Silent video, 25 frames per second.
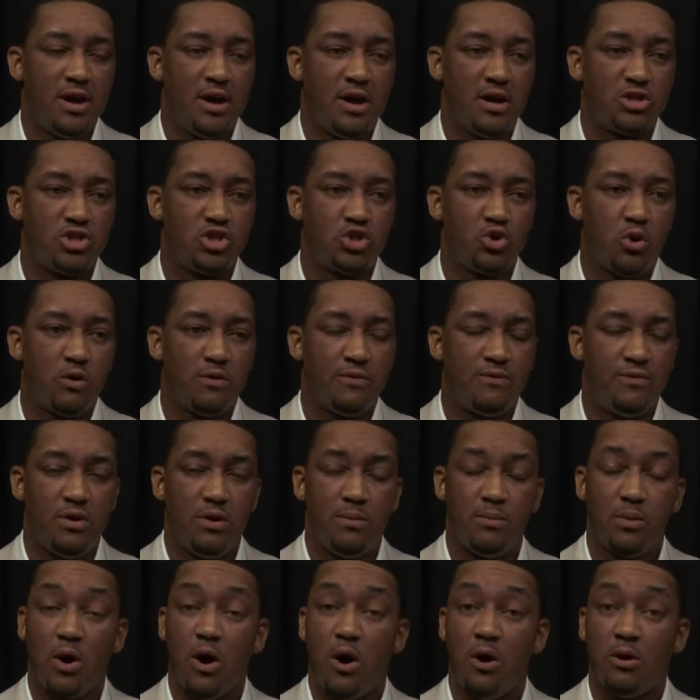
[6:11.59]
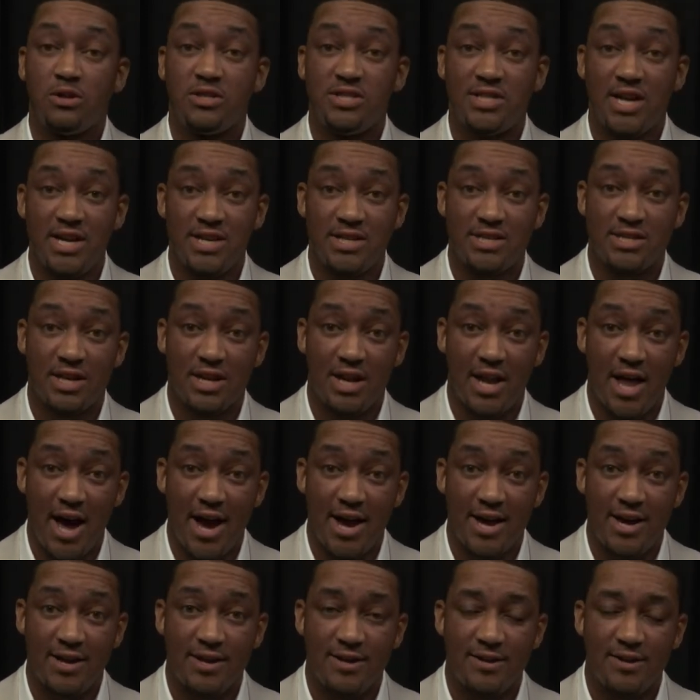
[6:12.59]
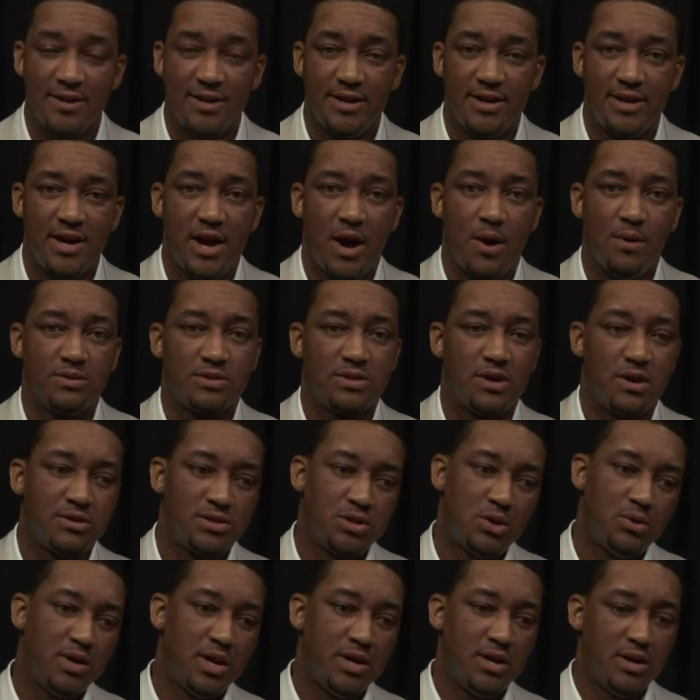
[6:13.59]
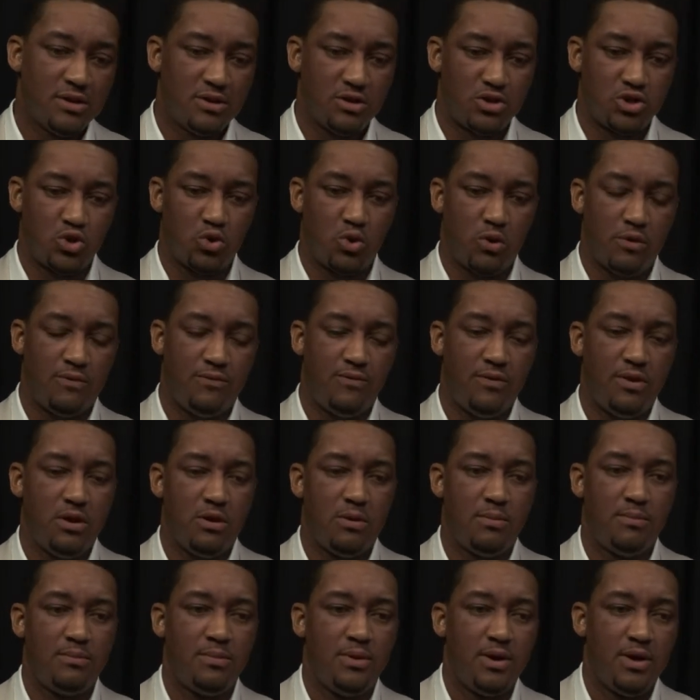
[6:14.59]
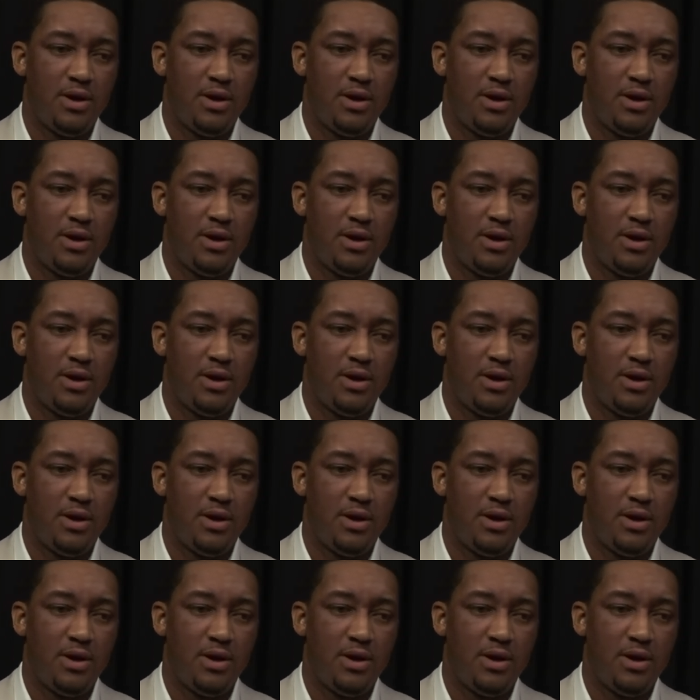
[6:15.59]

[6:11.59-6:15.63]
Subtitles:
short film called Chase the Lion. I was also in another short film